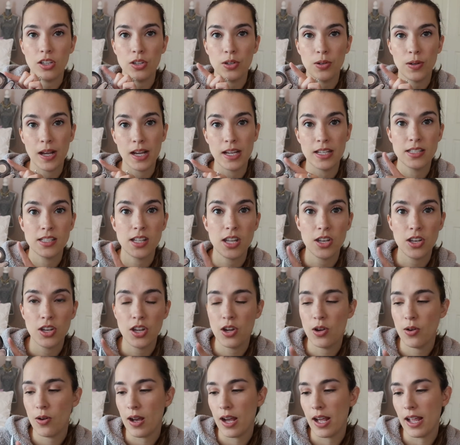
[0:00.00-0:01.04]
You guys
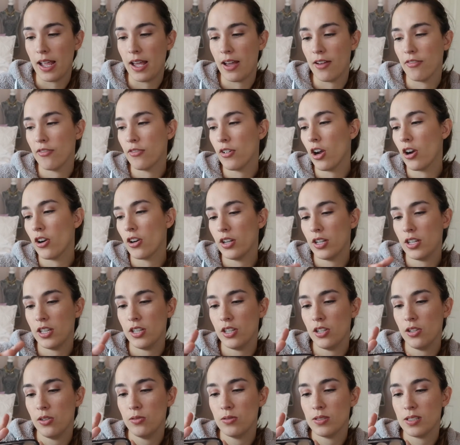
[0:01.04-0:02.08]
know I have already
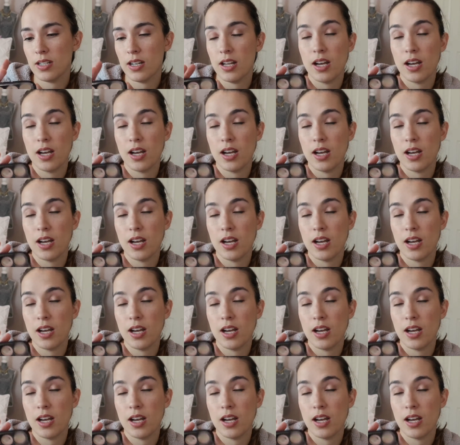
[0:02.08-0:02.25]
used